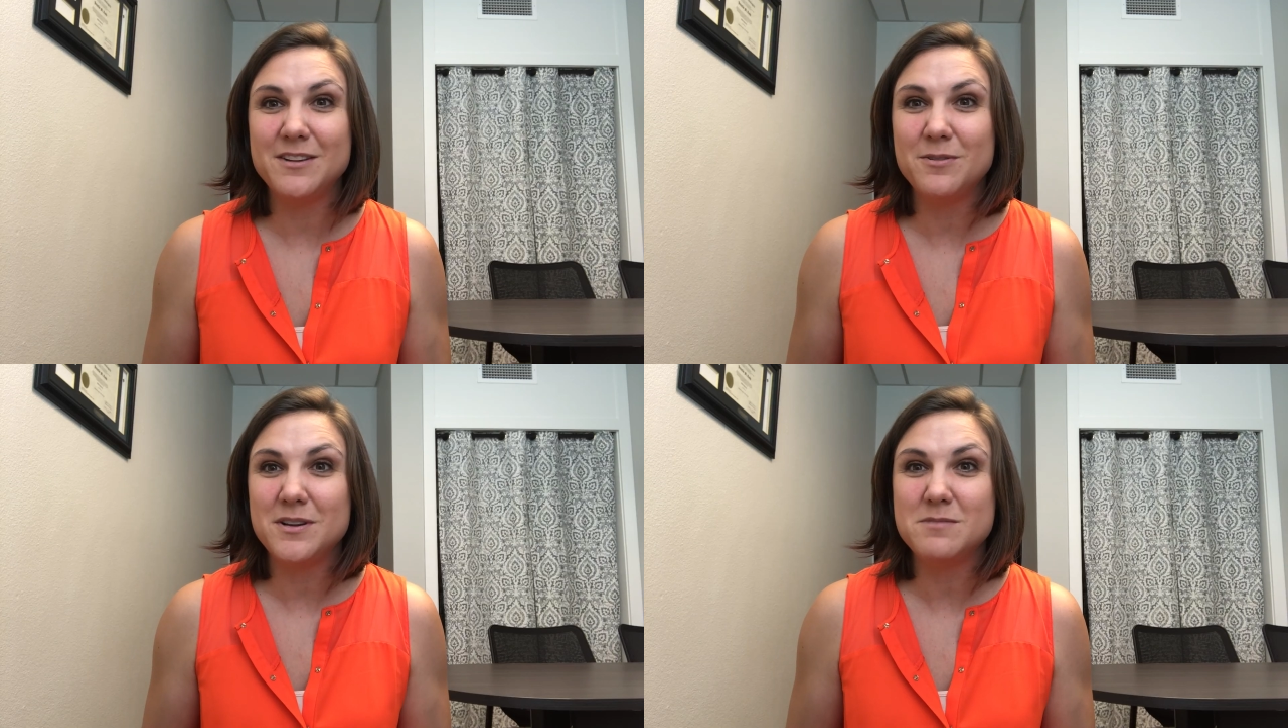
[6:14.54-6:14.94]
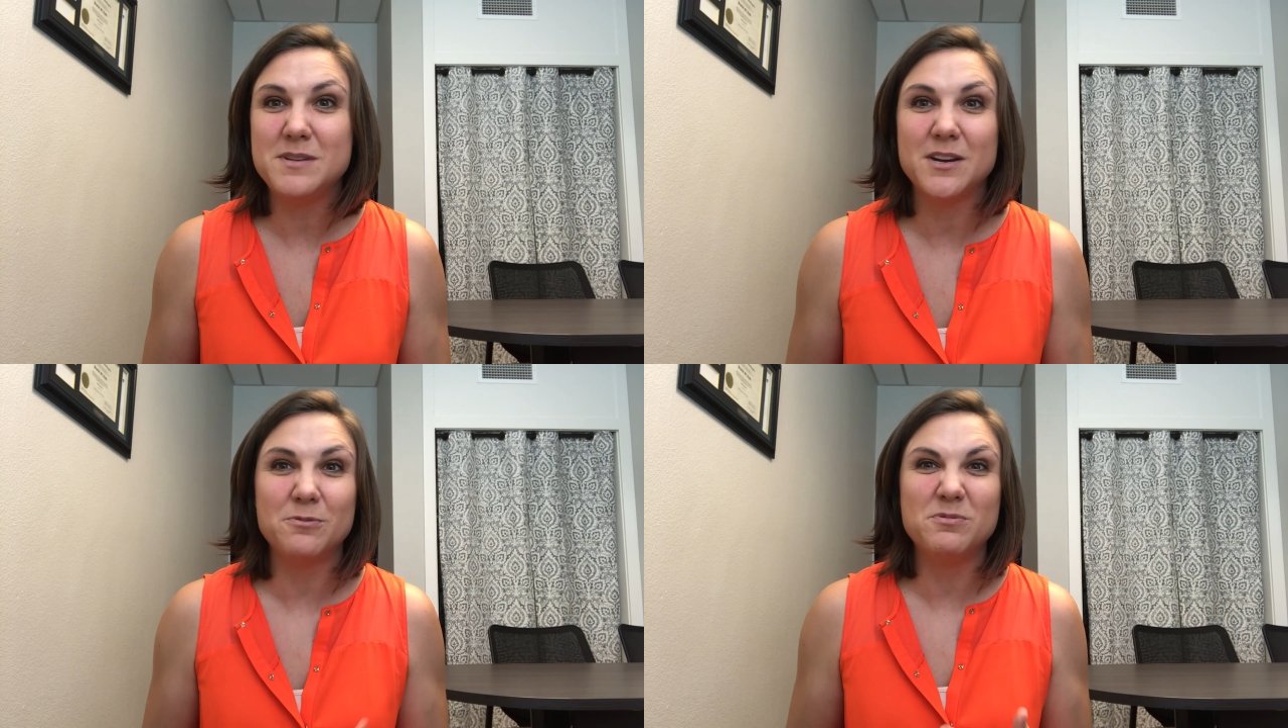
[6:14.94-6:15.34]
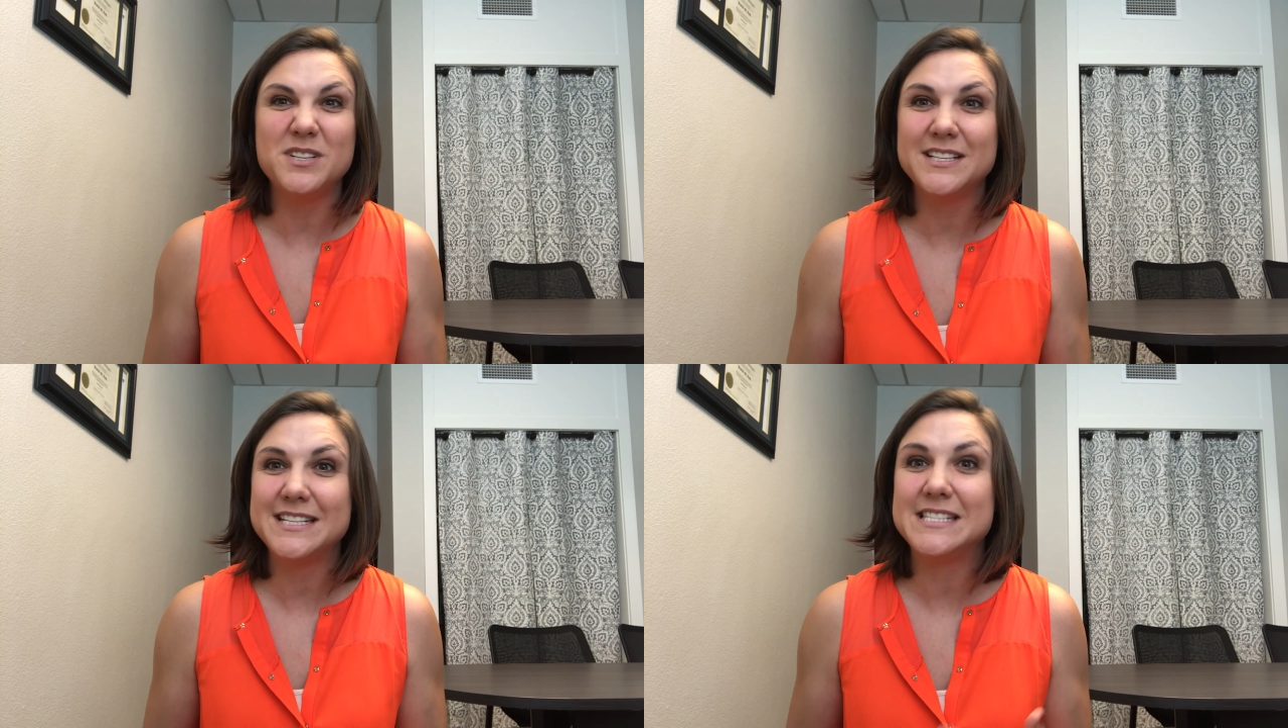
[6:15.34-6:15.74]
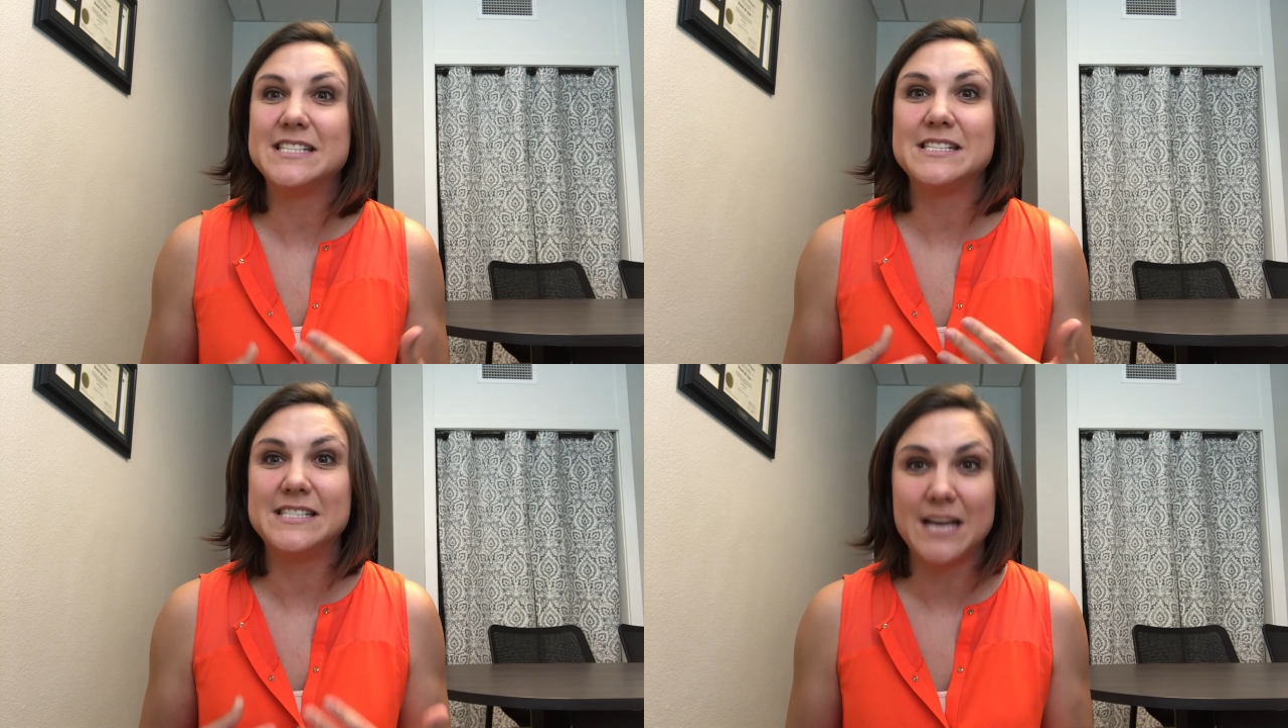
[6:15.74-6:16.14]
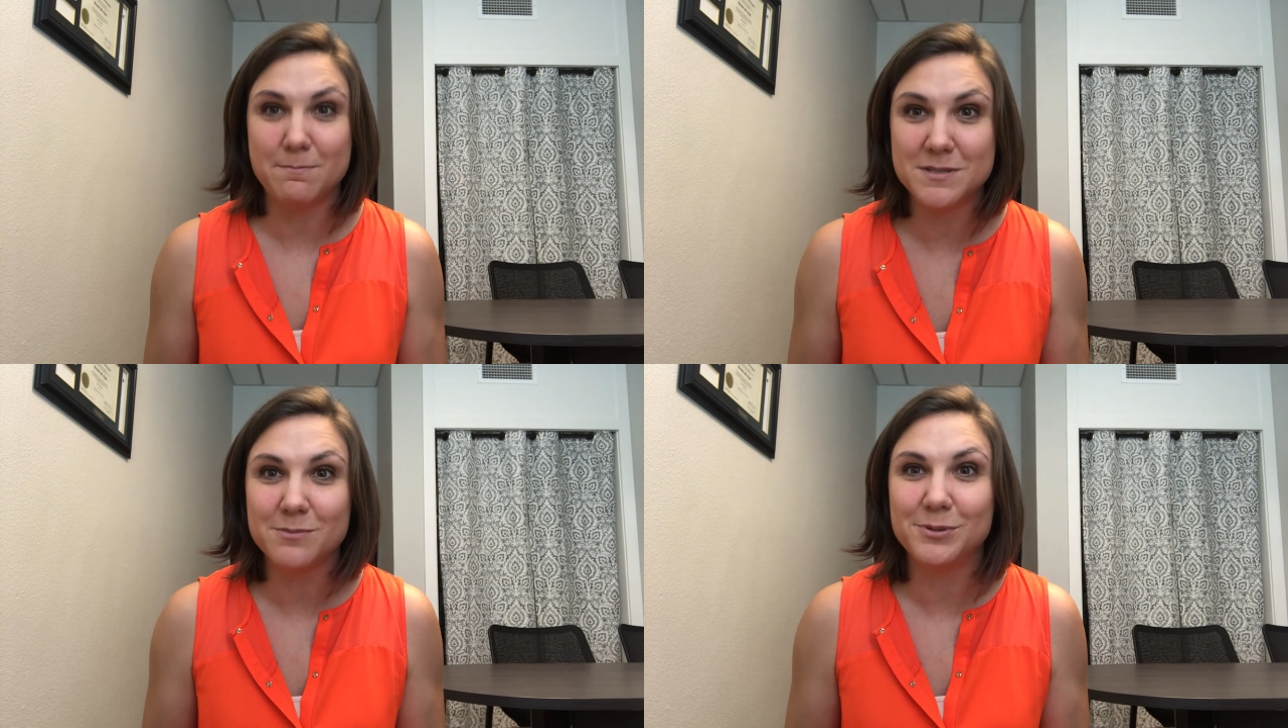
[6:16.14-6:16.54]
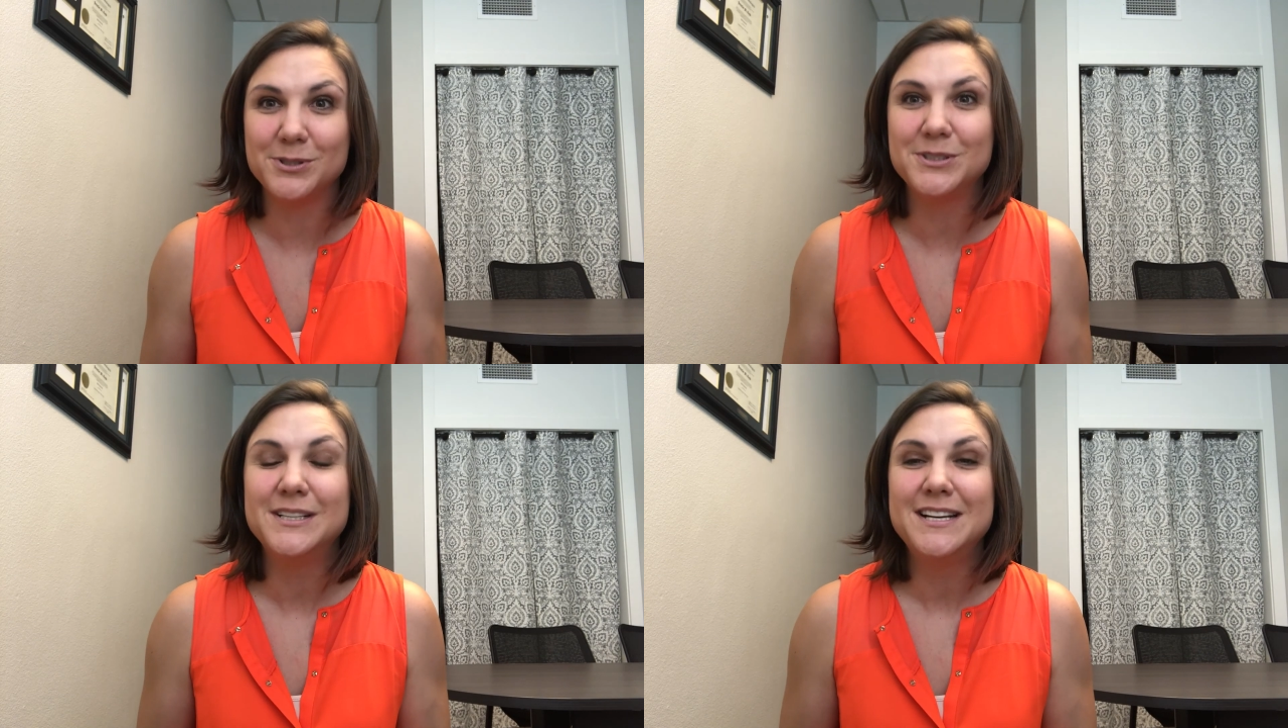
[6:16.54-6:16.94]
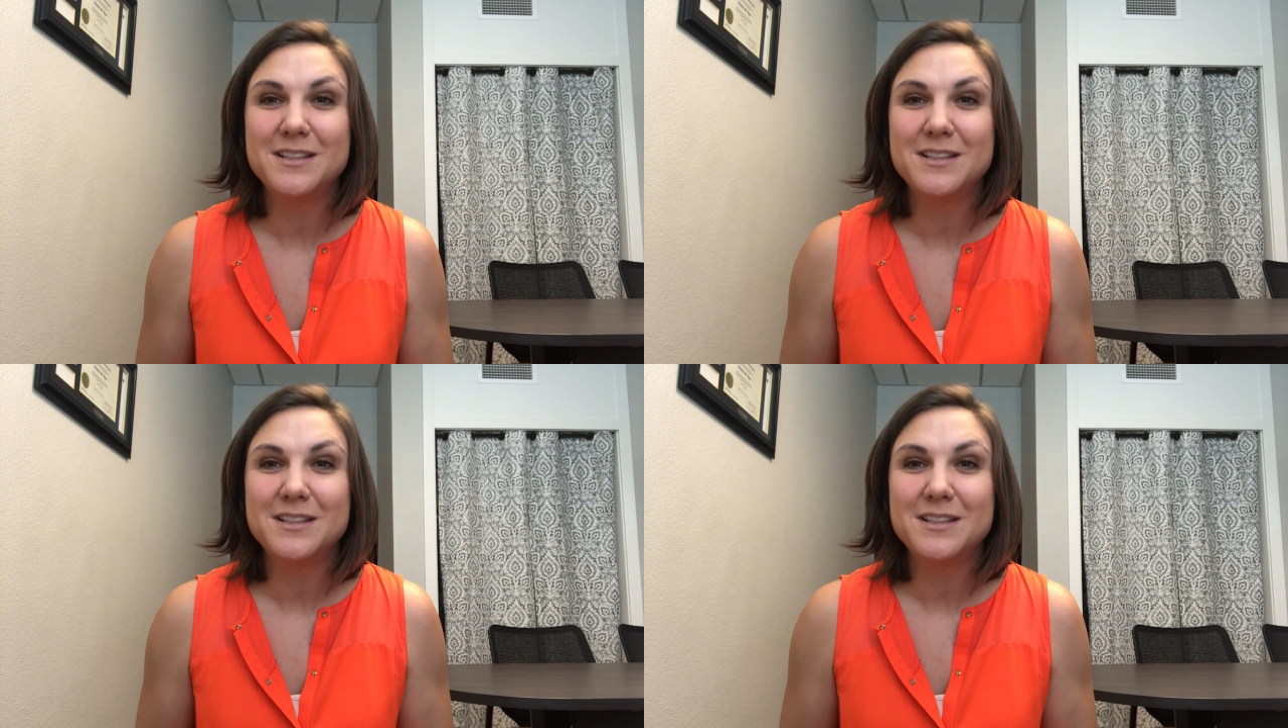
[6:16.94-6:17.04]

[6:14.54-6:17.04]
going to be a really susceptible,